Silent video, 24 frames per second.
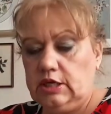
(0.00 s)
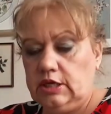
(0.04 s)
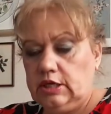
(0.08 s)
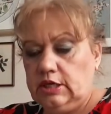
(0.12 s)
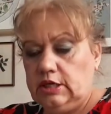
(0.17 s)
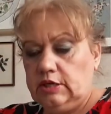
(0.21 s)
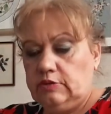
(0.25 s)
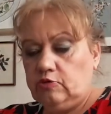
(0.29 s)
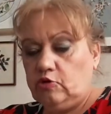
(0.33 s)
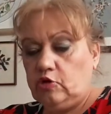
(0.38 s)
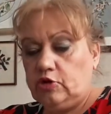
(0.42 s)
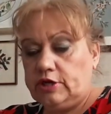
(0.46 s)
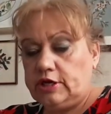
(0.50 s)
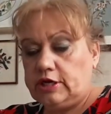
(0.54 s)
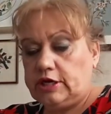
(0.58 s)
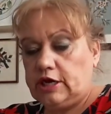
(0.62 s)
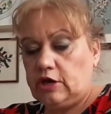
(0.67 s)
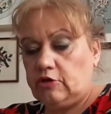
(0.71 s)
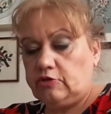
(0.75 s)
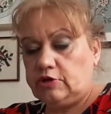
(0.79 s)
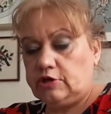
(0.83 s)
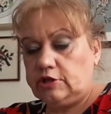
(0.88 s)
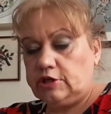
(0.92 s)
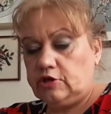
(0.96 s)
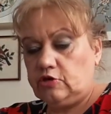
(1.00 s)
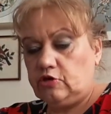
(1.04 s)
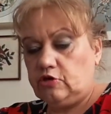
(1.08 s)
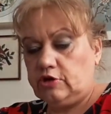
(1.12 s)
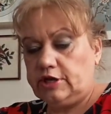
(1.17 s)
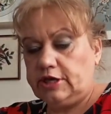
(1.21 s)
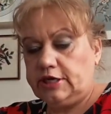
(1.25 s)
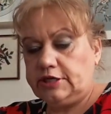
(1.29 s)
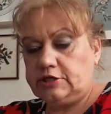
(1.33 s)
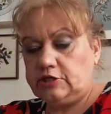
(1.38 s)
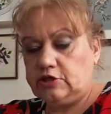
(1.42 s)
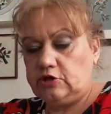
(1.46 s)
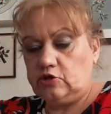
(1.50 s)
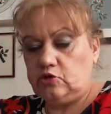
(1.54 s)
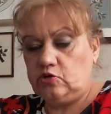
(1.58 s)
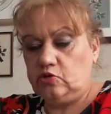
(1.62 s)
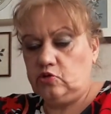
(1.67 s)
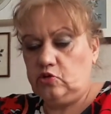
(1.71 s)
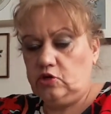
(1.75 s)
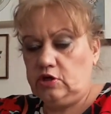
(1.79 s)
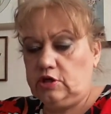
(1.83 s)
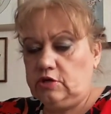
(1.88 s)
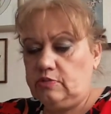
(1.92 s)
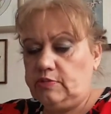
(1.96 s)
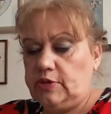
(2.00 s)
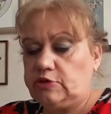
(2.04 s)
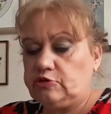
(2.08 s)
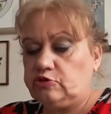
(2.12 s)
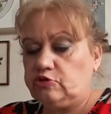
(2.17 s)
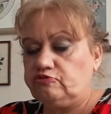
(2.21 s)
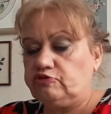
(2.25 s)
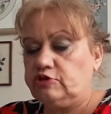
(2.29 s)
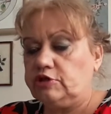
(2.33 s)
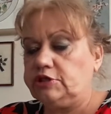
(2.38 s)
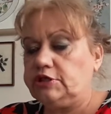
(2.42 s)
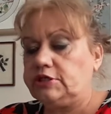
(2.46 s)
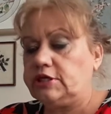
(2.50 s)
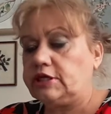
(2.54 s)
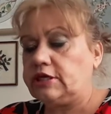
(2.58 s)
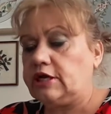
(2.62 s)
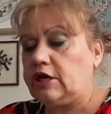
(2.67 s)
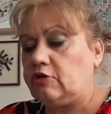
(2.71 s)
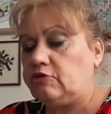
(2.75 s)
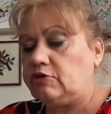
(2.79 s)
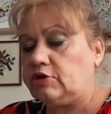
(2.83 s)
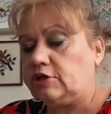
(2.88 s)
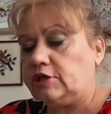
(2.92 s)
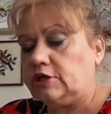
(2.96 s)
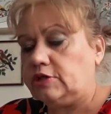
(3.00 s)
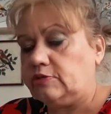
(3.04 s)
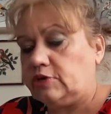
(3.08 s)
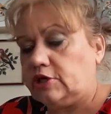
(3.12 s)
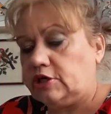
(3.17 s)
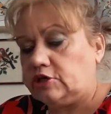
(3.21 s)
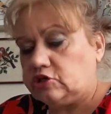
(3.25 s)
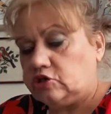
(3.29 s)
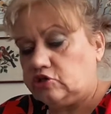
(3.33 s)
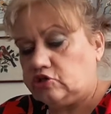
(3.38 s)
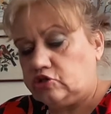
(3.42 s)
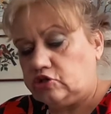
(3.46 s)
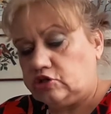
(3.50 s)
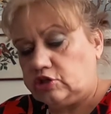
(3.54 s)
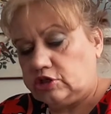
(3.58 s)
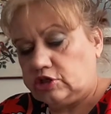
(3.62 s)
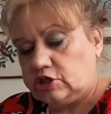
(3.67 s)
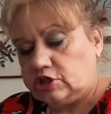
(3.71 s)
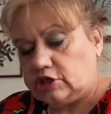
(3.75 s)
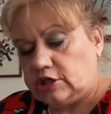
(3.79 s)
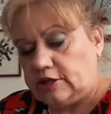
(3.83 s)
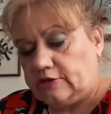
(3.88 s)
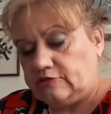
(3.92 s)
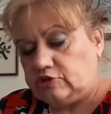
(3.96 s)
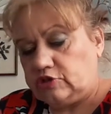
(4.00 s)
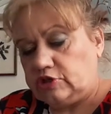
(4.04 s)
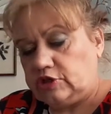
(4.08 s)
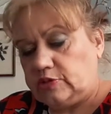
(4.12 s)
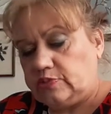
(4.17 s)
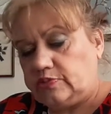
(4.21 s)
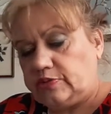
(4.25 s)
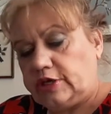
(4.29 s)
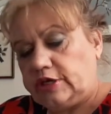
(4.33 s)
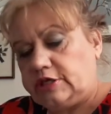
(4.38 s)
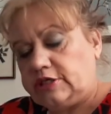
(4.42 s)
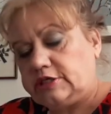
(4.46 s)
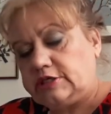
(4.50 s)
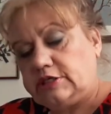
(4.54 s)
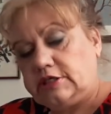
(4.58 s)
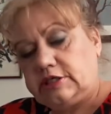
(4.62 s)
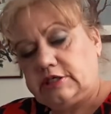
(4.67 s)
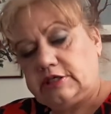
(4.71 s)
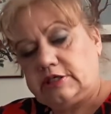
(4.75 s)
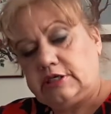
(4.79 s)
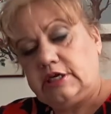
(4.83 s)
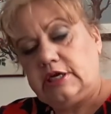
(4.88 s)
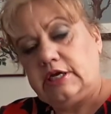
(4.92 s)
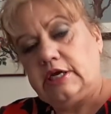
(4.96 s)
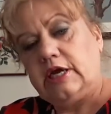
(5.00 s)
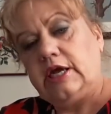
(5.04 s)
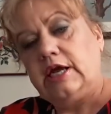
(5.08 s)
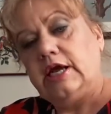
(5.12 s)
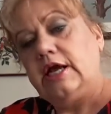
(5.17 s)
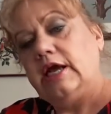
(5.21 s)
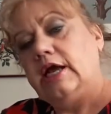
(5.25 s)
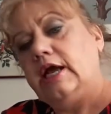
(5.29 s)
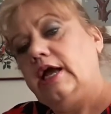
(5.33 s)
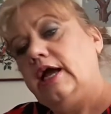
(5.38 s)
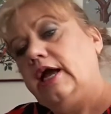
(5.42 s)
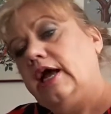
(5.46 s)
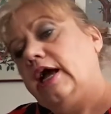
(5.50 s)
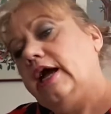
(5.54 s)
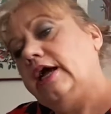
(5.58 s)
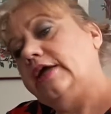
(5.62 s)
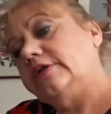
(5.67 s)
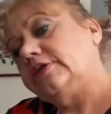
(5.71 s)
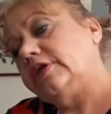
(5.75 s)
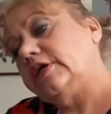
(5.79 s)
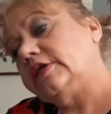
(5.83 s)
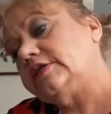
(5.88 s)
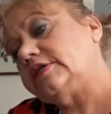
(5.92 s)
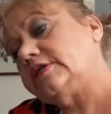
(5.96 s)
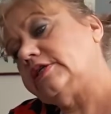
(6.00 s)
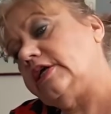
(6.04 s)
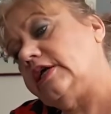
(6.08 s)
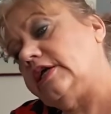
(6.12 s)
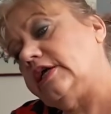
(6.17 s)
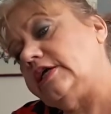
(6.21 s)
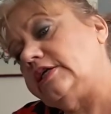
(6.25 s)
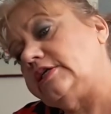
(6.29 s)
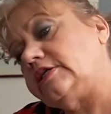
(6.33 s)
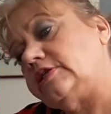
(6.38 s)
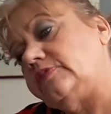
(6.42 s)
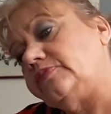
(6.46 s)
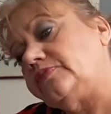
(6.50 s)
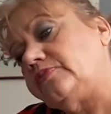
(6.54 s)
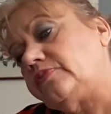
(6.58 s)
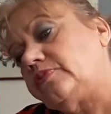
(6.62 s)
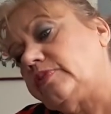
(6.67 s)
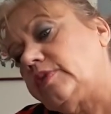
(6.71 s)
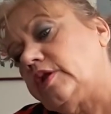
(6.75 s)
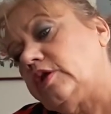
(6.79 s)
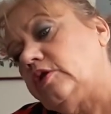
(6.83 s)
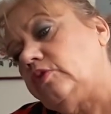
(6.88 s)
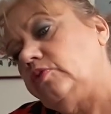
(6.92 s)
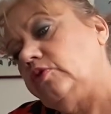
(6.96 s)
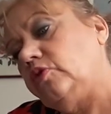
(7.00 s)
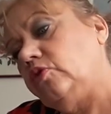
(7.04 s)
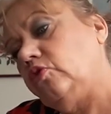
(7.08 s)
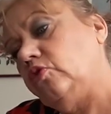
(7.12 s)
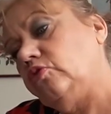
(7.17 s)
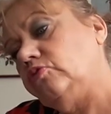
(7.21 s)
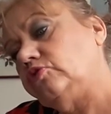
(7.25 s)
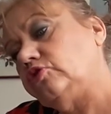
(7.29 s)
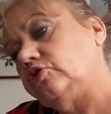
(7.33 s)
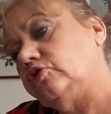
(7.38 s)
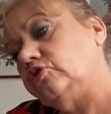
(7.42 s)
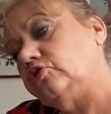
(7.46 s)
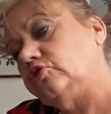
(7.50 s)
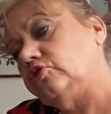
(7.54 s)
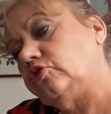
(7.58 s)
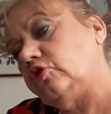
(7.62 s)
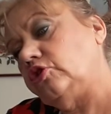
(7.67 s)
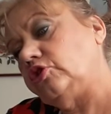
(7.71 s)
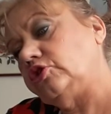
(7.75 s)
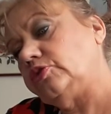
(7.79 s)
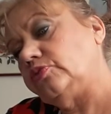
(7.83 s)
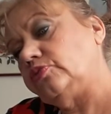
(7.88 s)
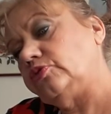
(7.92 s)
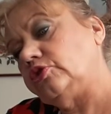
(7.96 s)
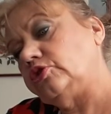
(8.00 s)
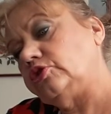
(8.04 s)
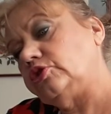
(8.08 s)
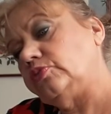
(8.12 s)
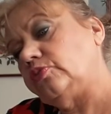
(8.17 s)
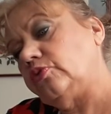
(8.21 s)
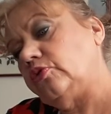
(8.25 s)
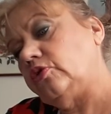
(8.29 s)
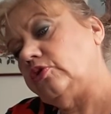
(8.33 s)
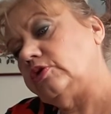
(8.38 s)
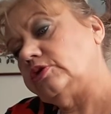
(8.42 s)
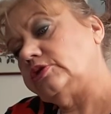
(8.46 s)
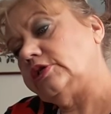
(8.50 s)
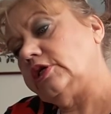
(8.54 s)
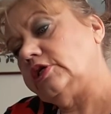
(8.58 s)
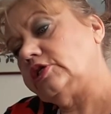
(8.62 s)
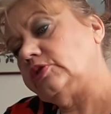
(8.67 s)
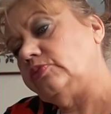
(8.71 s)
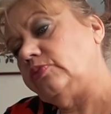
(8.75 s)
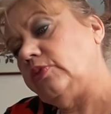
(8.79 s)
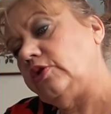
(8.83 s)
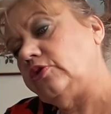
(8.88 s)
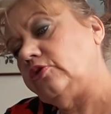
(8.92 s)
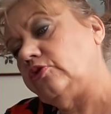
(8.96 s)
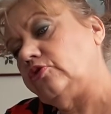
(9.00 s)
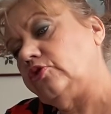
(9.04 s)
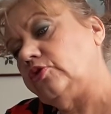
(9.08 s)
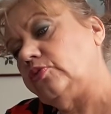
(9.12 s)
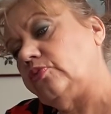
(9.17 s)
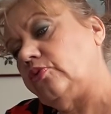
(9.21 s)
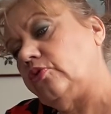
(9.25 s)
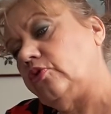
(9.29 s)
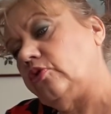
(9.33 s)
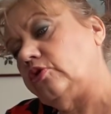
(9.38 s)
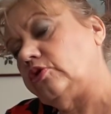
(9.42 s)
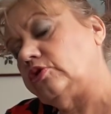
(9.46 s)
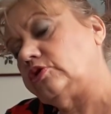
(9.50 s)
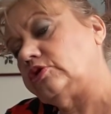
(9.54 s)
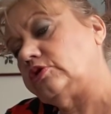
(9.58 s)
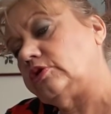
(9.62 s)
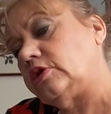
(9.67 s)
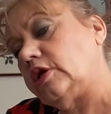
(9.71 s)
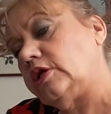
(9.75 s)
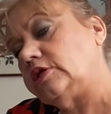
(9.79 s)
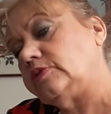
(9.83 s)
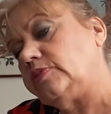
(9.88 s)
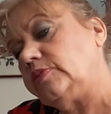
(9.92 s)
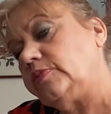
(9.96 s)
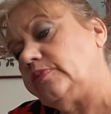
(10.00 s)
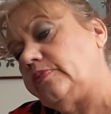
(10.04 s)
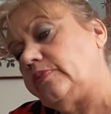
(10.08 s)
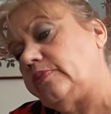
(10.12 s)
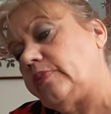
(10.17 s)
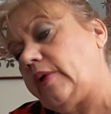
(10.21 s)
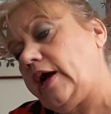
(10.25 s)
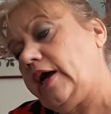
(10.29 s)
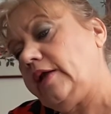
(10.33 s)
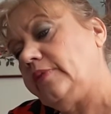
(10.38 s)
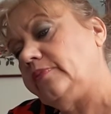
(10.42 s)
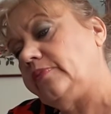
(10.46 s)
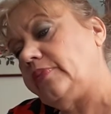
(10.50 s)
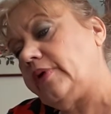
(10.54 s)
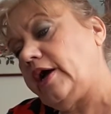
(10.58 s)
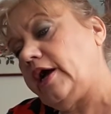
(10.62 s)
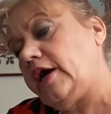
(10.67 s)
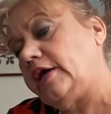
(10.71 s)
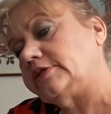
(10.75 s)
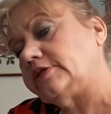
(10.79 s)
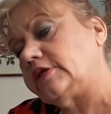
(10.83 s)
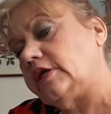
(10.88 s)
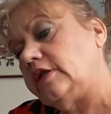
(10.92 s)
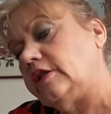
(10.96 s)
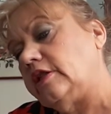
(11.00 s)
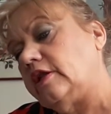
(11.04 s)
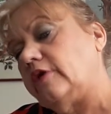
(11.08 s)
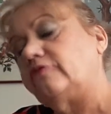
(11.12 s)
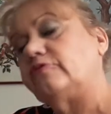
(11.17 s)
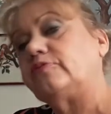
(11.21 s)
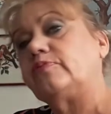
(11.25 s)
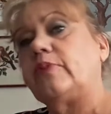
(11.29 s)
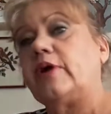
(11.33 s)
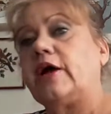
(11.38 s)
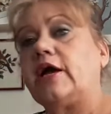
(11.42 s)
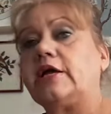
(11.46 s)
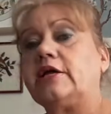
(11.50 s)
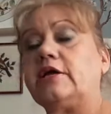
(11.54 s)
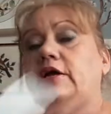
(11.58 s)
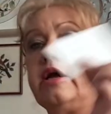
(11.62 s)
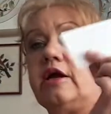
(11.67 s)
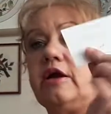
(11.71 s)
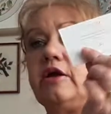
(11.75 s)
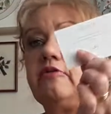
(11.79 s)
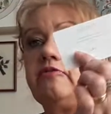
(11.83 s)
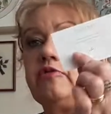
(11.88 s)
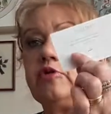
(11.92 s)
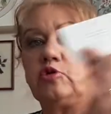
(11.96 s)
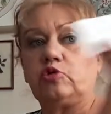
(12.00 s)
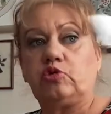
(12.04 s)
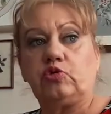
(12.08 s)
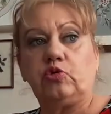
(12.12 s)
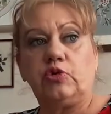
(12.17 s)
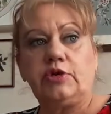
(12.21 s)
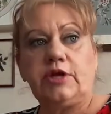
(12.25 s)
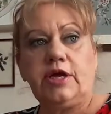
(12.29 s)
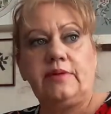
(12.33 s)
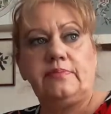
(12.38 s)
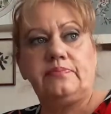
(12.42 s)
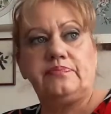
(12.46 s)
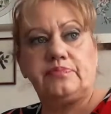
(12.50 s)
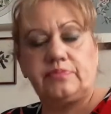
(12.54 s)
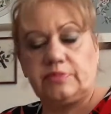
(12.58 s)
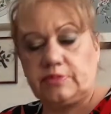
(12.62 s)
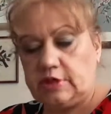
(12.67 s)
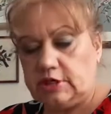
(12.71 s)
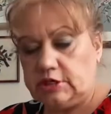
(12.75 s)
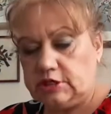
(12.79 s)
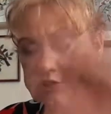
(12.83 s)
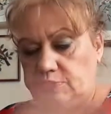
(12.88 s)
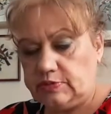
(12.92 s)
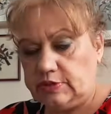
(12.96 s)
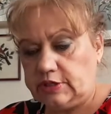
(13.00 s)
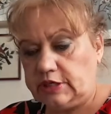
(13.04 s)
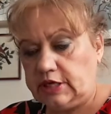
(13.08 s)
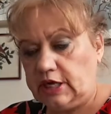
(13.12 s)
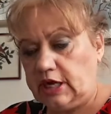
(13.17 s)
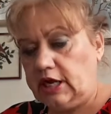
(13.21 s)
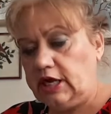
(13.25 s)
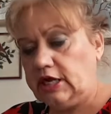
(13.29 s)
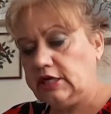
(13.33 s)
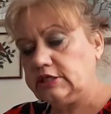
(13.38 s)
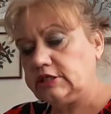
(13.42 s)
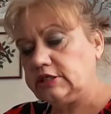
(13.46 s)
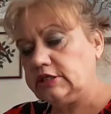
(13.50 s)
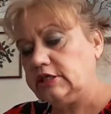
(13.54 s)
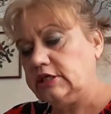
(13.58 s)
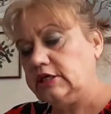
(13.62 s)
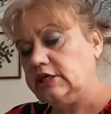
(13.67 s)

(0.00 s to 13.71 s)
I've got the calculator all ready to go. Mine don't really need a calculator with this, because usually it just gives you the prices. And this is, we hope you enjoyed your beauty box. This month your box has been pan-packed and loved by Victoria. This wee card.